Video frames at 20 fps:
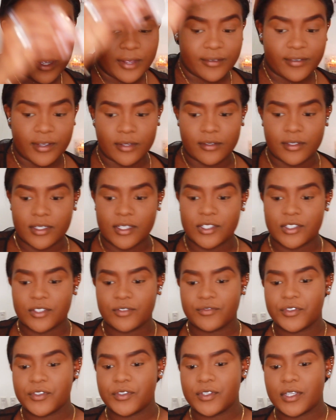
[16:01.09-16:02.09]
my
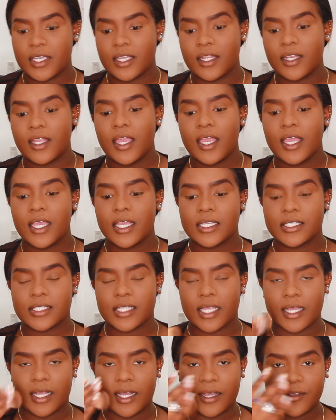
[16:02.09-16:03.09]
foundation routine is
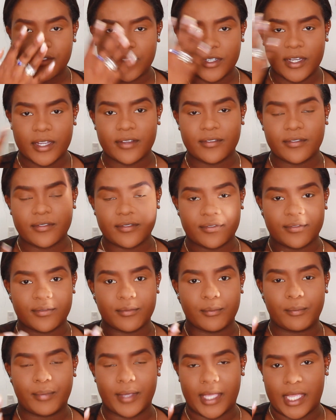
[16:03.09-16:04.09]
like after I've
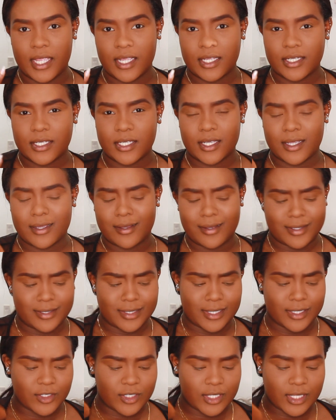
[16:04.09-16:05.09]
baked,
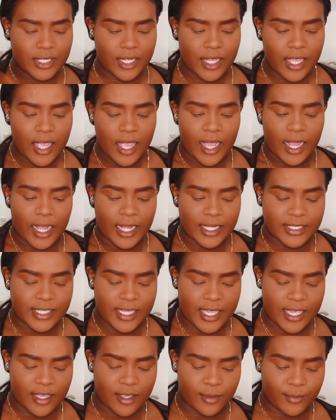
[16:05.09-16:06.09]
essentially, I
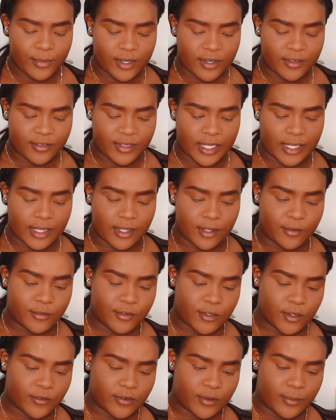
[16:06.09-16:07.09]
take a bit of that
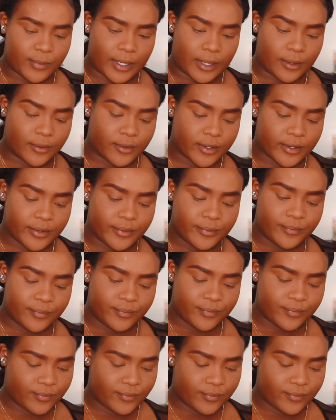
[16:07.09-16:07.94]
leftover powder